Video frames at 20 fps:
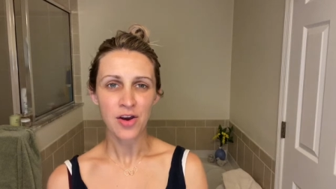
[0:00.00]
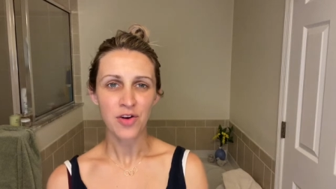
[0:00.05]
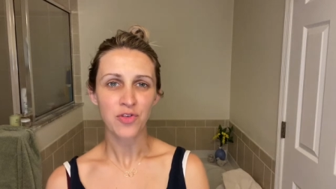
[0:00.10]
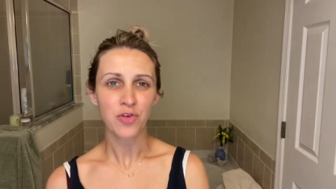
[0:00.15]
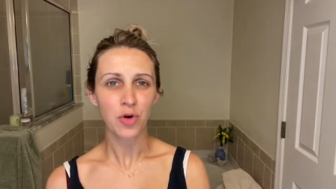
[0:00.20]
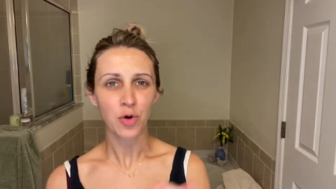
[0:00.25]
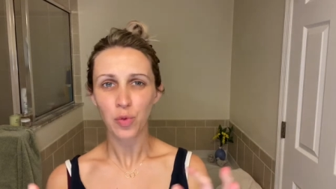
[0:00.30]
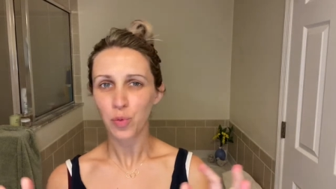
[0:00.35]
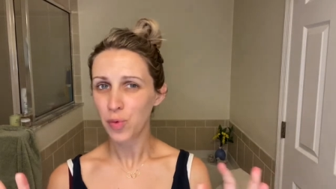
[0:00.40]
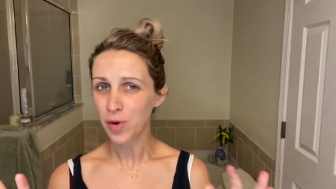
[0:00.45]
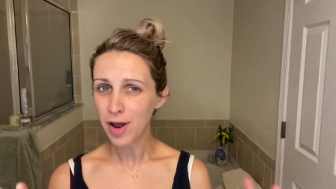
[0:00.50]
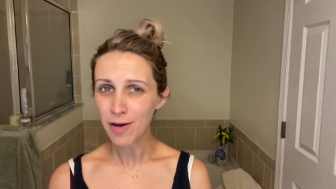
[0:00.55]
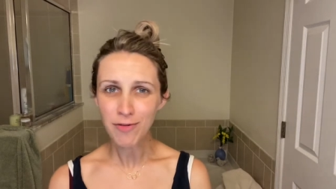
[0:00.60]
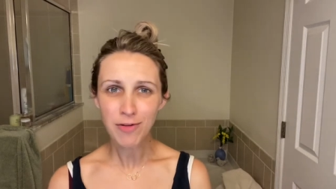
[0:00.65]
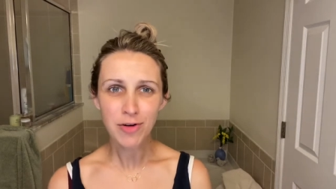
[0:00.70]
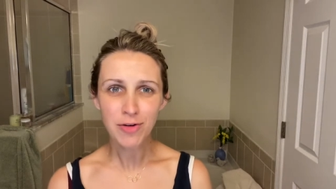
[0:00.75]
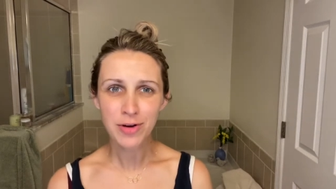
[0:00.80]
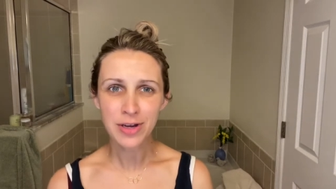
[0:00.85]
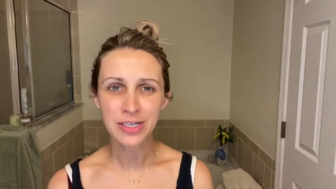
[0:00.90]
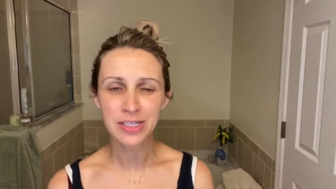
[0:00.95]
For
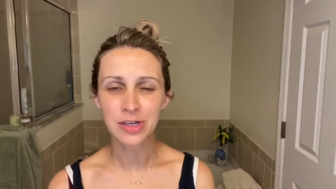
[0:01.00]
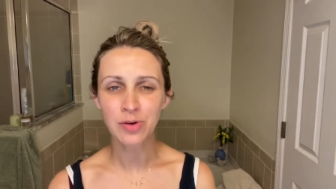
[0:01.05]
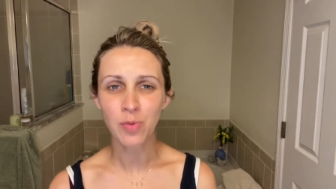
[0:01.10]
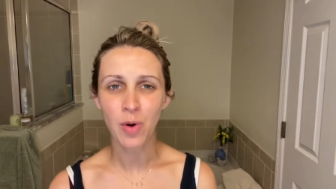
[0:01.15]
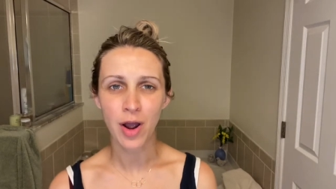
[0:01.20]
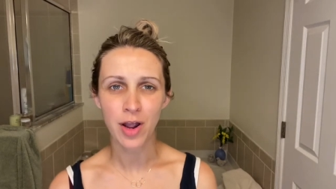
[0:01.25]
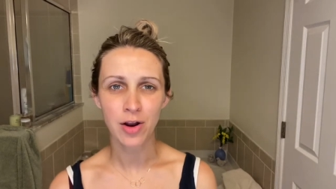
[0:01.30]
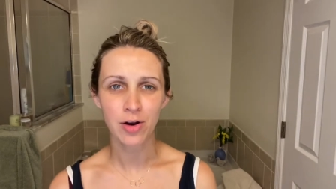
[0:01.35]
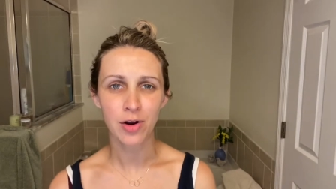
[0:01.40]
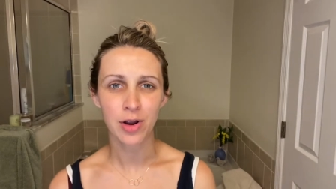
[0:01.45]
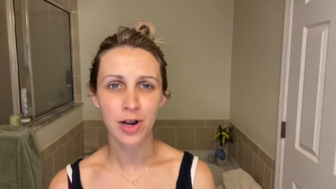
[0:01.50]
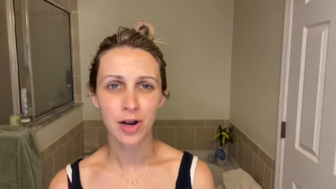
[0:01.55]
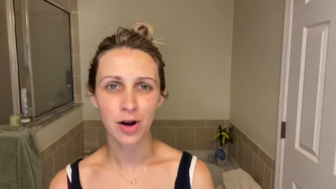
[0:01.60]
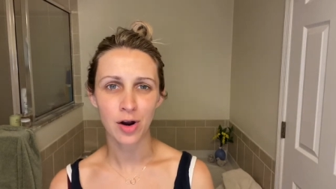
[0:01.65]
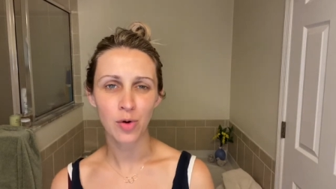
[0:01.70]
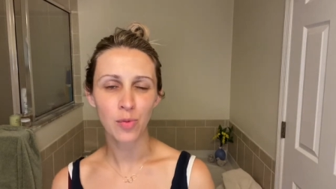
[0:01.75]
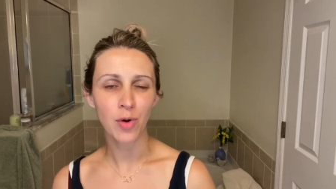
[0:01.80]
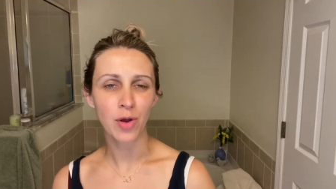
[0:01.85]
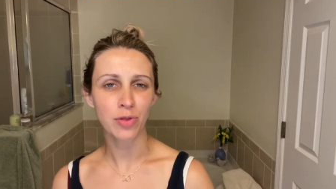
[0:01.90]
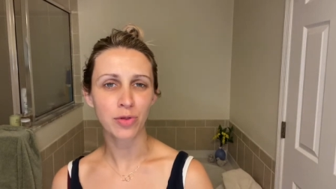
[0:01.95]
whatever reason why you're
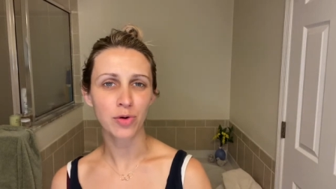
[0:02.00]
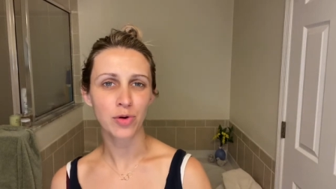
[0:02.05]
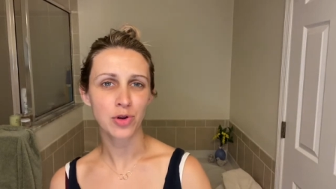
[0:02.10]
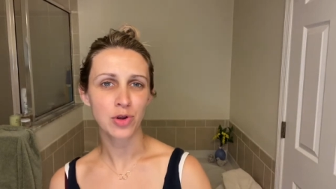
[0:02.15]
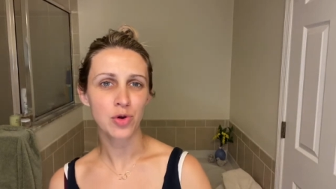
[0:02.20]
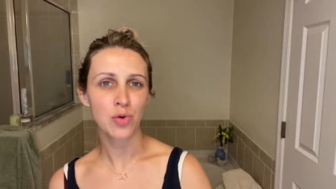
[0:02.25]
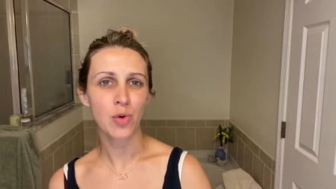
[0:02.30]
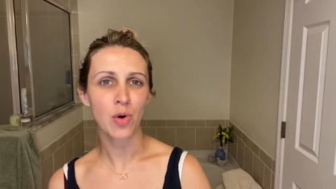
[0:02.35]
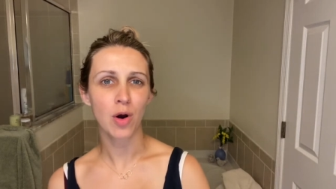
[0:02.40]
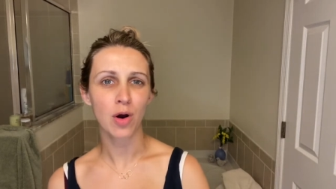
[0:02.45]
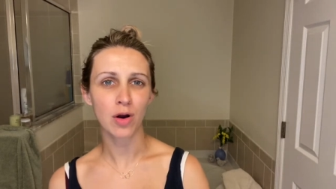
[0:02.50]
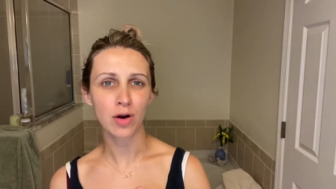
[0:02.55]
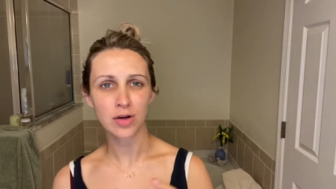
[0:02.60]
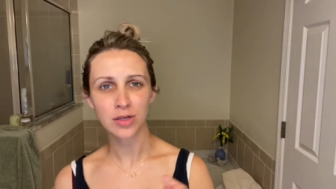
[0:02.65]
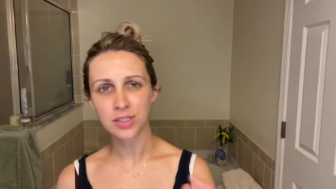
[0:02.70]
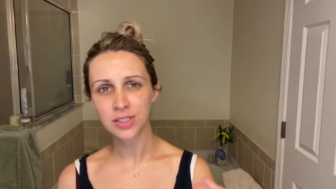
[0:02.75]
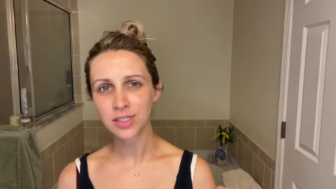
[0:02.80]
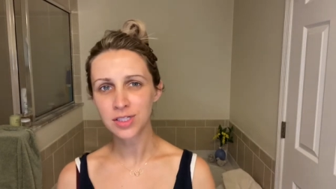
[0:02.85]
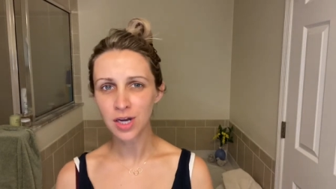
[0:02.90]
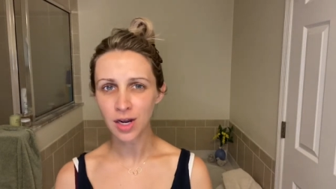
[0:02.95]
here, whether you are
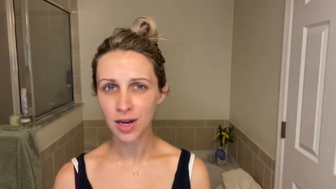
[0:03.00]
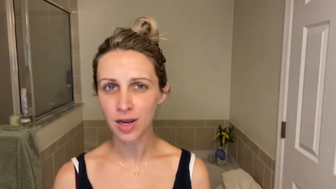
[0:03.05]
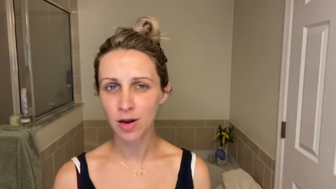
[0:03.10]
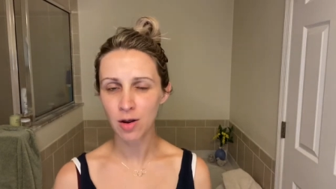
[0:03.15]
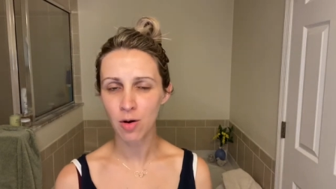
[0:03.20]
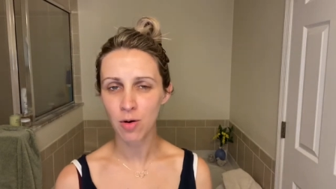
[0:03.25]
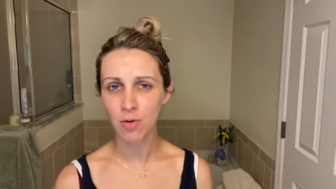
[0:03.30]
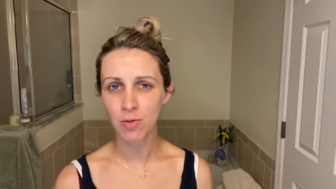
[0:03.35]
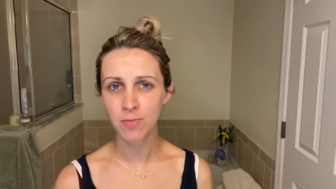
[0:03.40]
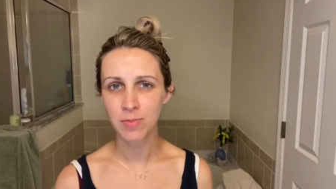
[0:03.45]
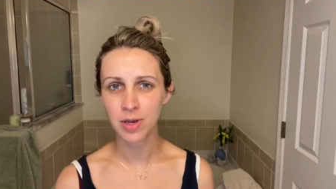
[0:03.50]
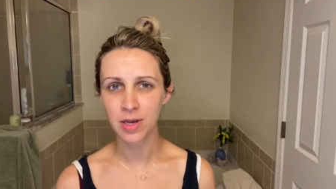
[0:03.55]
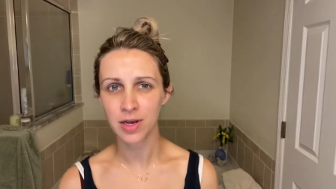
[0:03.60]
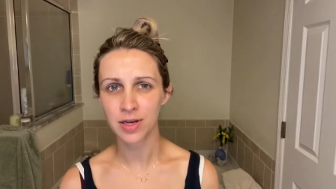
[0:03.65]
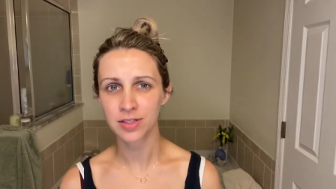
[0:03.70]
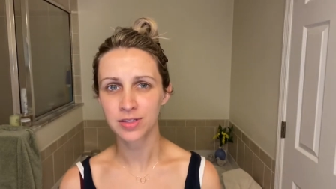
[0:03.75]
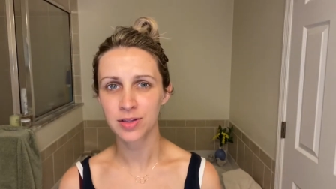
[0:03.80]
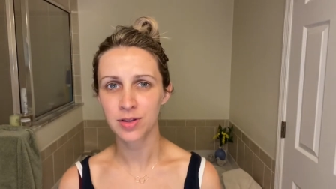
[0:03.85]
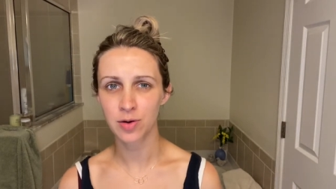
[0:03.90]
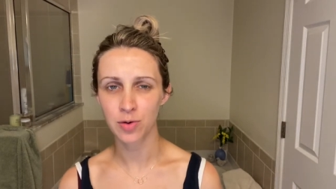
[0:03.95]
stuck at home
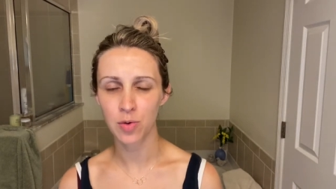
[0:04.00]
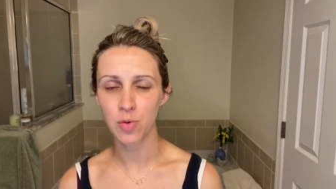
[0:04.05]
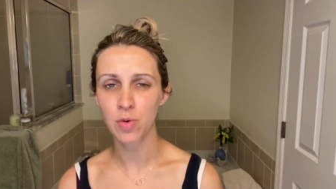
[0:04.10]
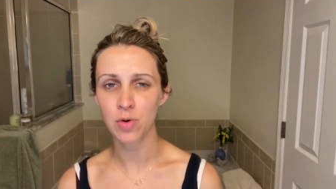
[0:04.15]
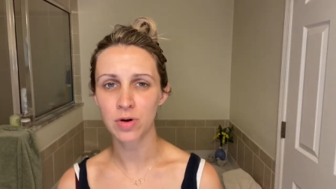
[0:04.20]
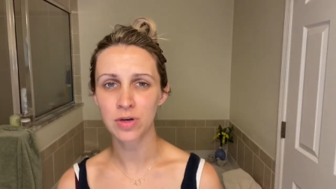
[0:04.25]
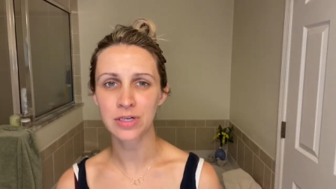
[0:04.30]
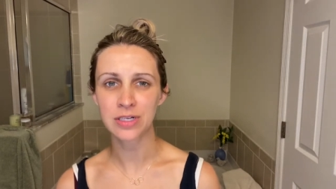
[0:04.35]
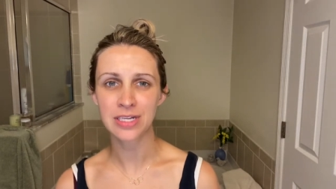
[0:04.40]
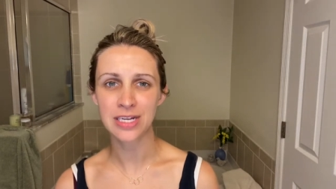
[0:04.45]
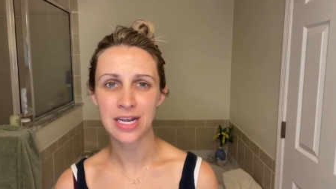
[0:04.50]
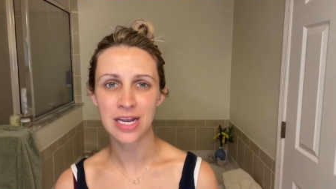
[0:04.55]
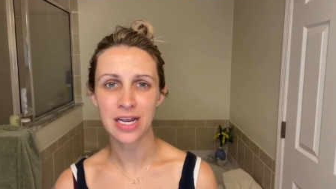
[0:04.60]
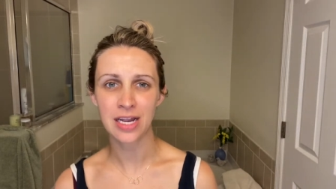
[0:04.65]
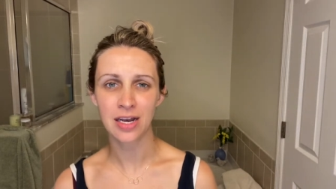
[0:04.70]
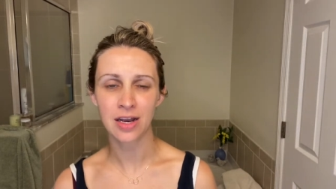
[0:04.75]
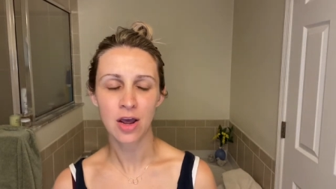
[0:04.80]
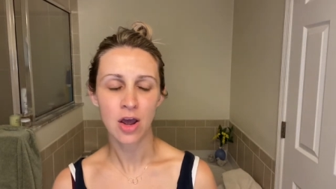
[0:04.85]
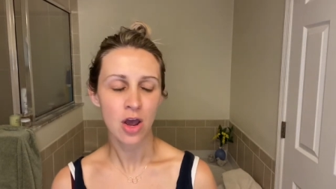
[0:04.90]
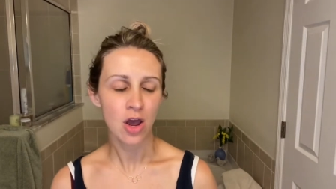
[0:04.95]
because of the
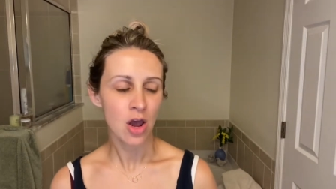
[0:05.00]
quarantine